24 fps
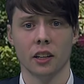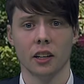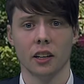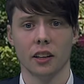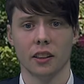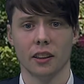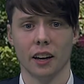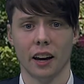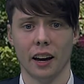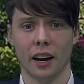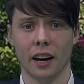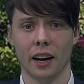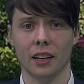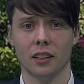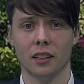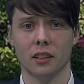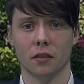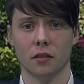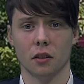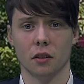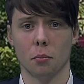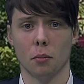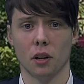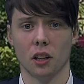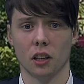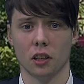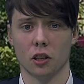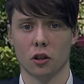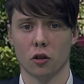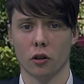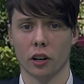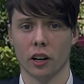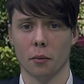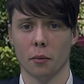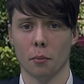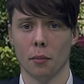the head of the
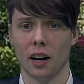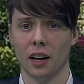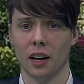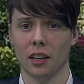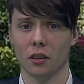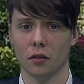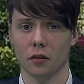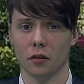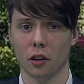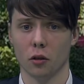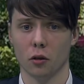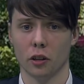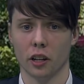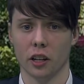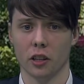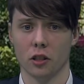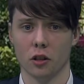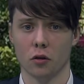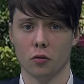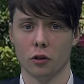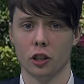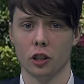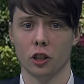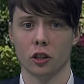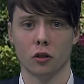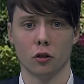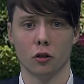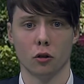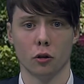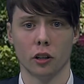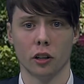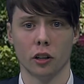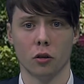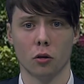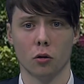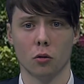military command of the Odessa region,
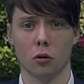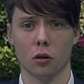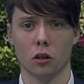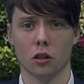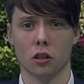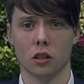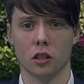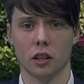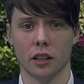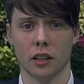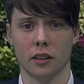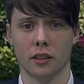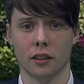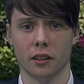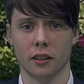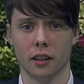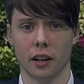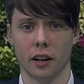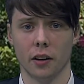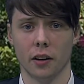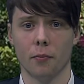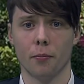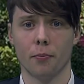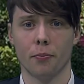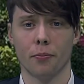Yuri Kruk, said today.